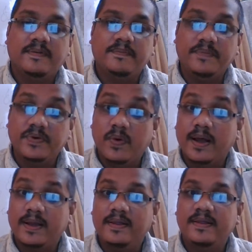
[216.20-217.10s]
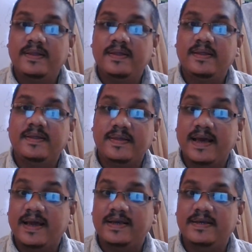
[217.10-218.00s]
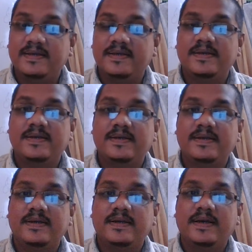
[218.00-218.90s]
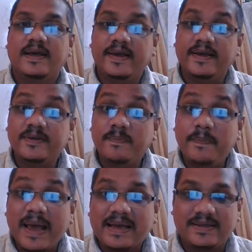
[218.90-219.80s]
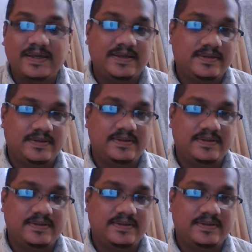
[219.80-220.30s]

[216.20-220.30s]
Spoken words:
be one that is expected